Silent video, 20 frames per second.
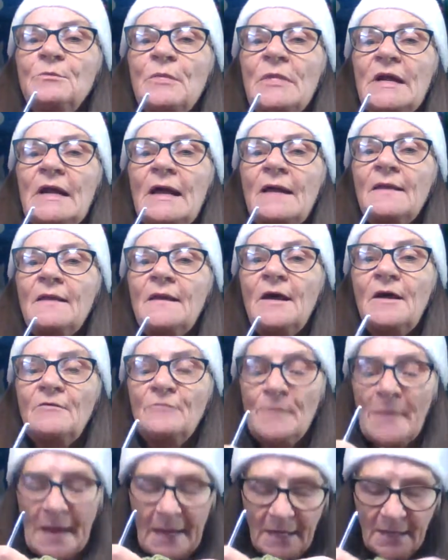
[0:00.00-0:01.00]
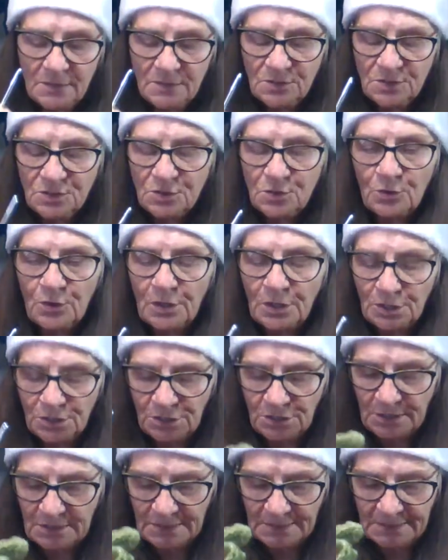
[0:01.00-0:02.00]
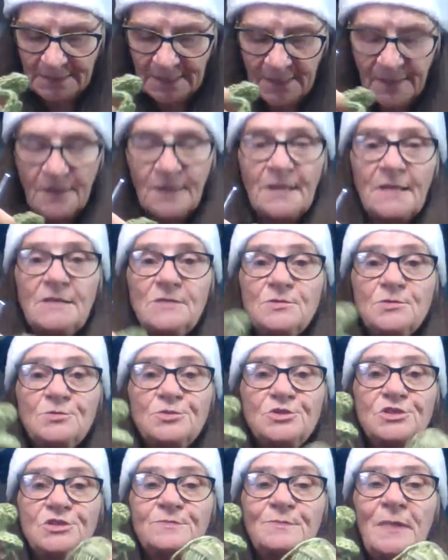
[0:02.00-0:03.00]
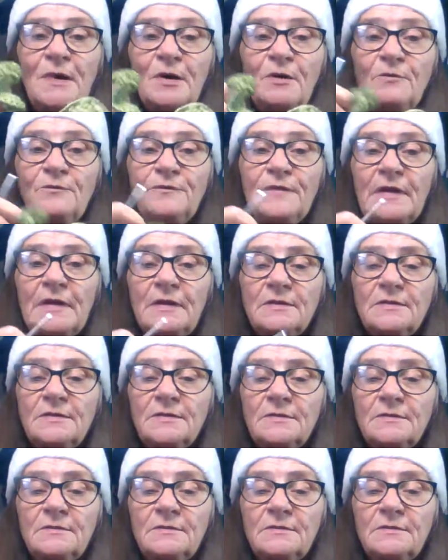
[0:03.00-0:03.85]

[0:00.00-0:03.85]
But I love making scrunchies, and these are just perfect.